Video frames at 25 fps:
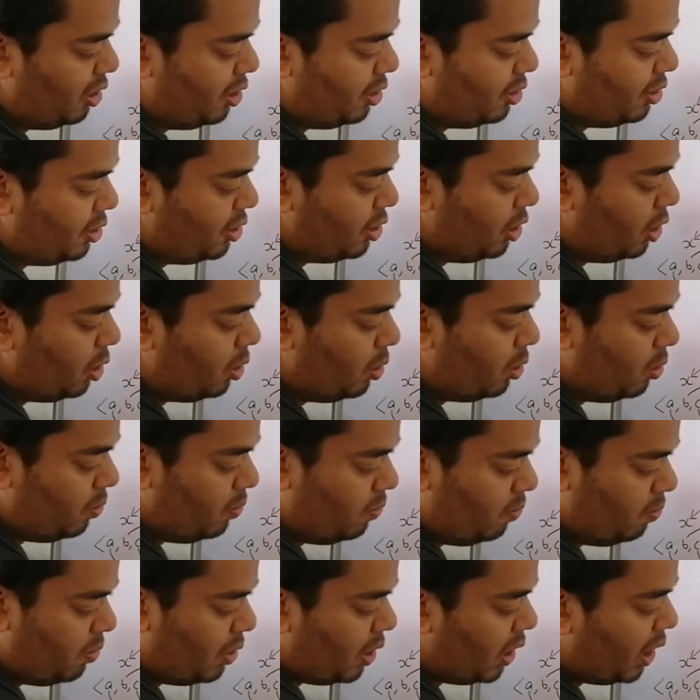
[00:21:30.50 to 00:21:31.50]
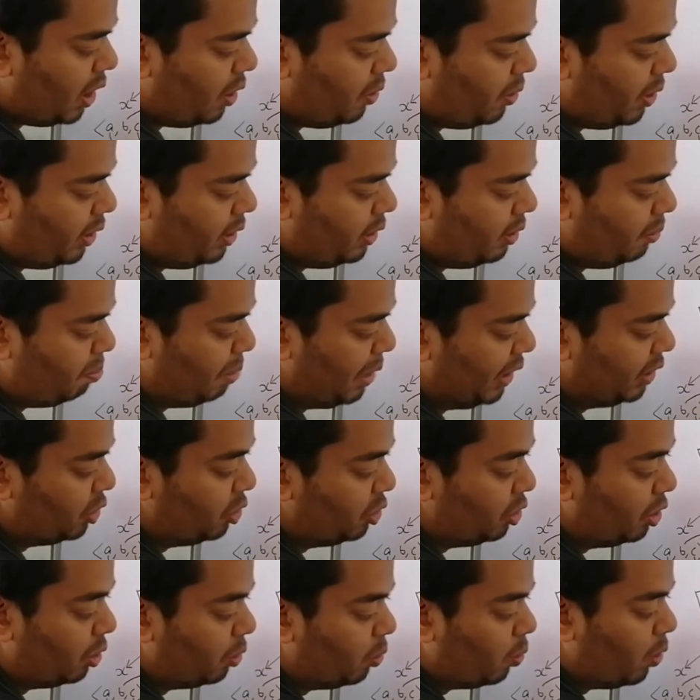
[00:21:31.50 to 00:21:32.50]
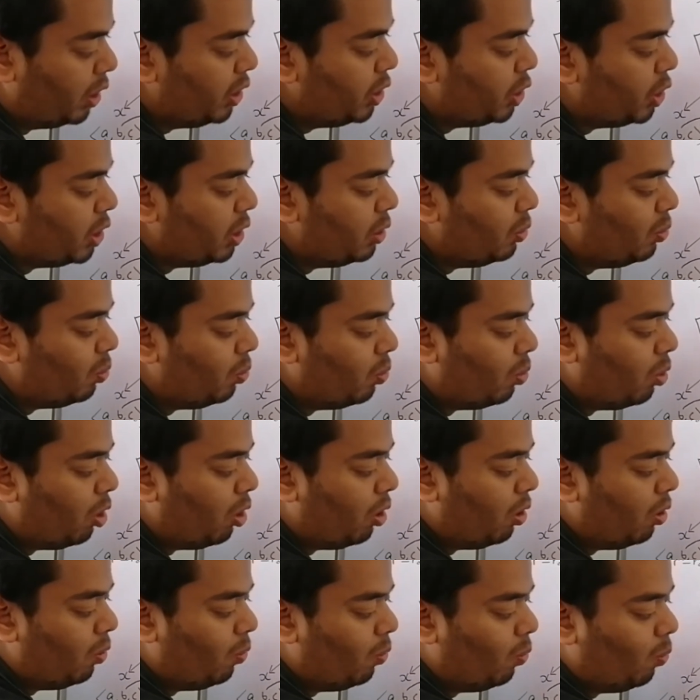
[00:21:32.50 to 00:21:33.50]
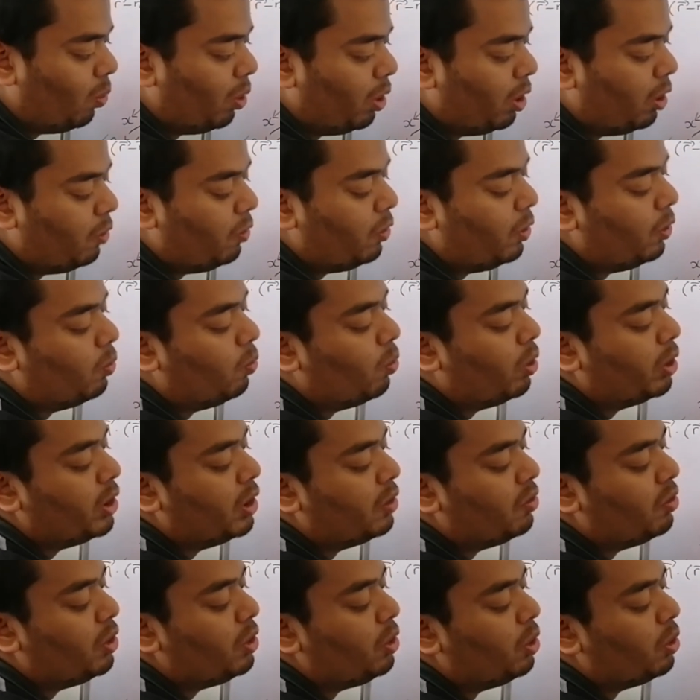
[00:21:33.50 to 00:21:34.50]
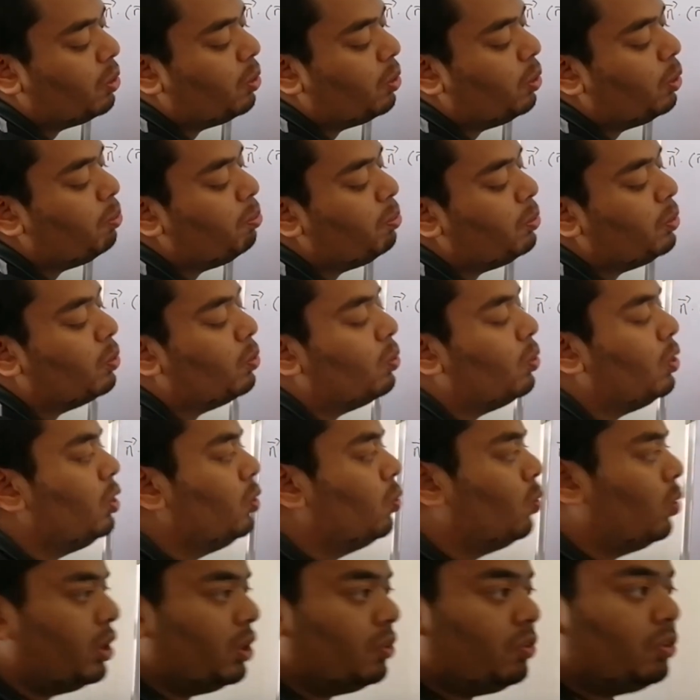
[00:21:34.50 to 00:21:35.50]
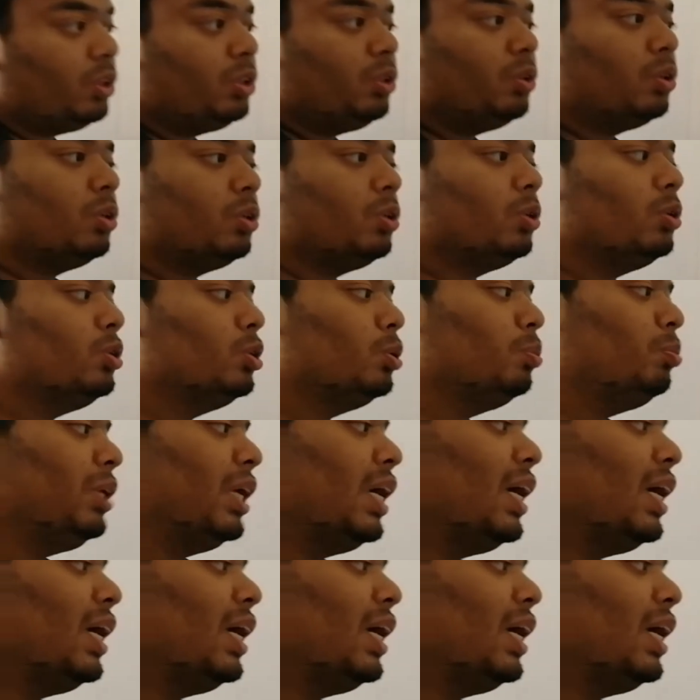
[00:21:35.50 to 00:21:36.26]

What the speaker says: So now it depends on the question, whatever you're going to be